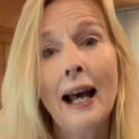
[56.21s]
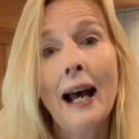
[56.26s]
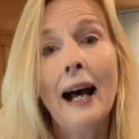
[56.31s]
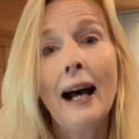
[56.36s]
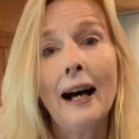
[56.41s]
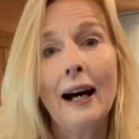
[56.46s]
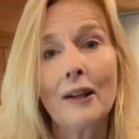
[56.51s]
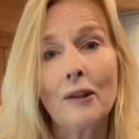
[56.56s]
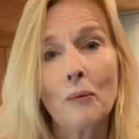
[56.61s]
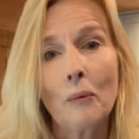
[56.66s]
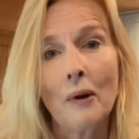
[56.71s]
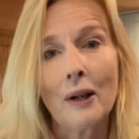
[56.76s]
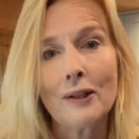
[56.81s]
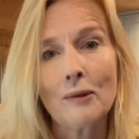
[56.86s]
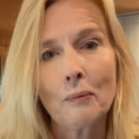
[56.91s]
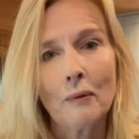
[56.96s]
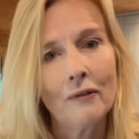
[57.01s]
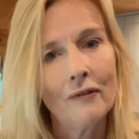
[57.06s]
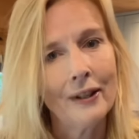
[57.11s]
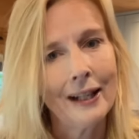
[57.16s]
Otherwise, we'll
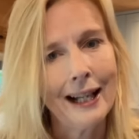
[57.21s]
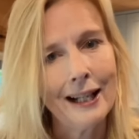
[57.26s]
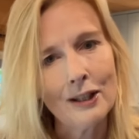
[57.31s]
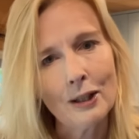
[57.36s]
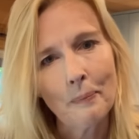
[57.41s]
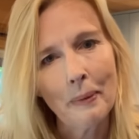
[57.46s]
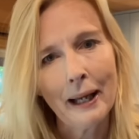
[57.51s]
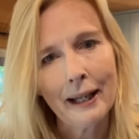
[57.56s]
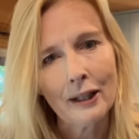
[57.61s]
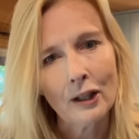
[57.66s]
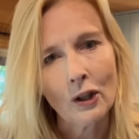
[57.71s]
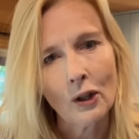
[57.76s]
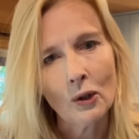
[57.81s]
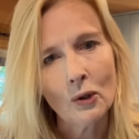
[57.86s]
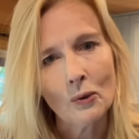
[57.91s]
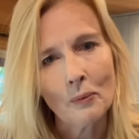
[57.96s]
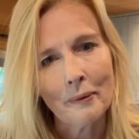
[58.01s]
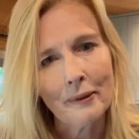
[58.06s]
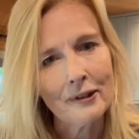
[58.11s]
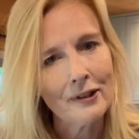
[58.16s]
forget to pack your
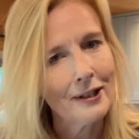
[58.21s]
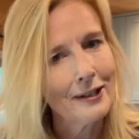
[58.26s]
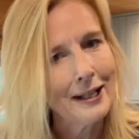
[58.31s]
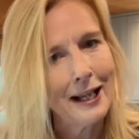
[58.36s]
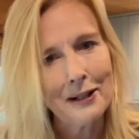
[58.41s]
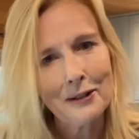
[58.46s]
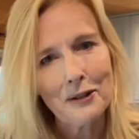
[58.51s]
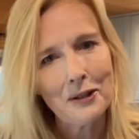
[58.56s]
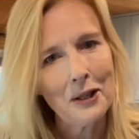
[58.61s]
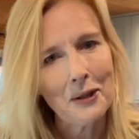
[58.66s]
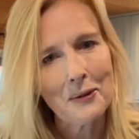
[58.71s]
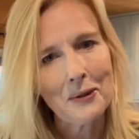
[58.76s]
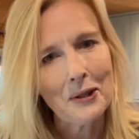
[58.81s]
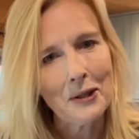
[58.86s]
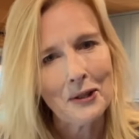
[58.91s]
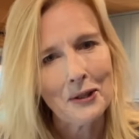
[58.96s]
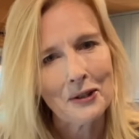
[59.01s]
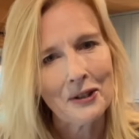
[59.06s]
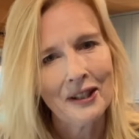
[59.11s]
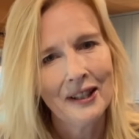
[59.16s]
corms, and that's no
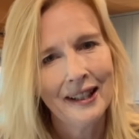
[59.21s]
good.